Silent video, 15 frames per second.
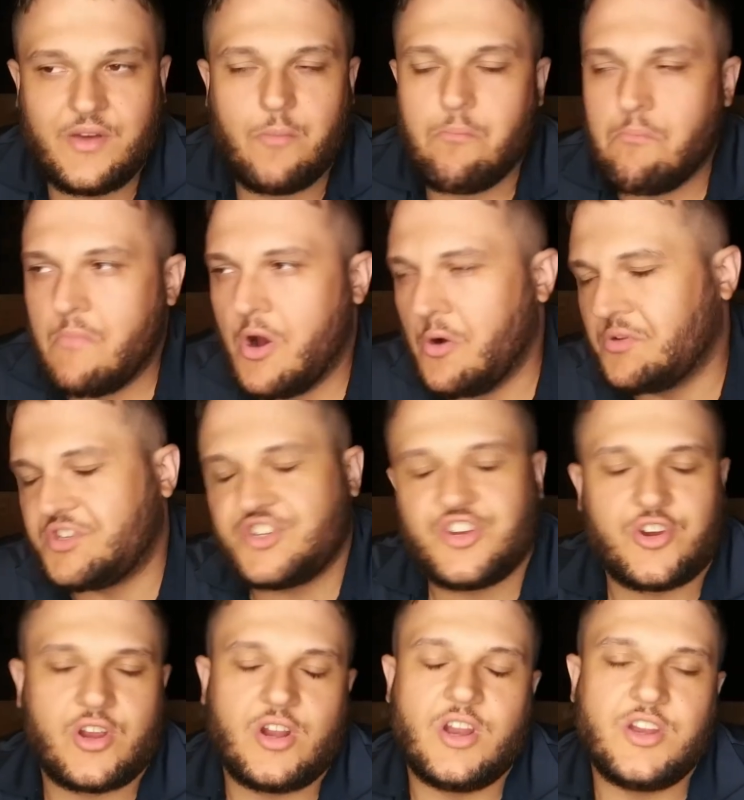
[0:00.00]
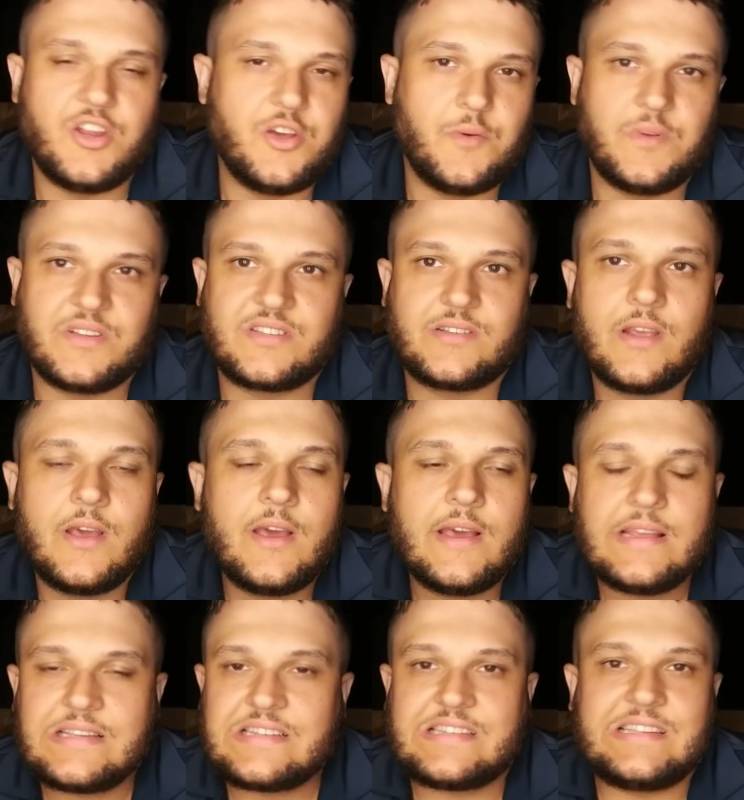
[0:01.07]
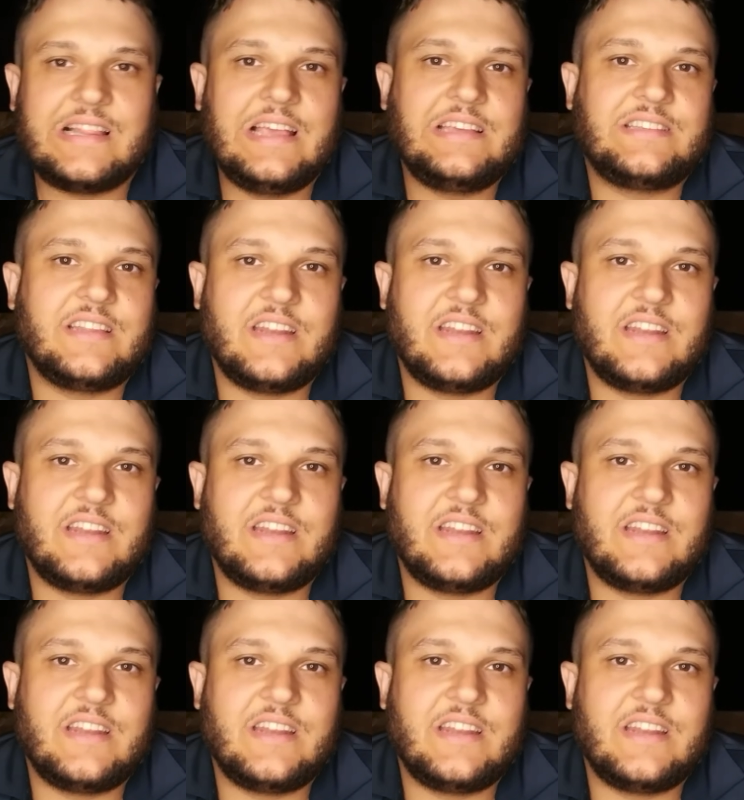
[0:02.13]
The most you're going to do is slice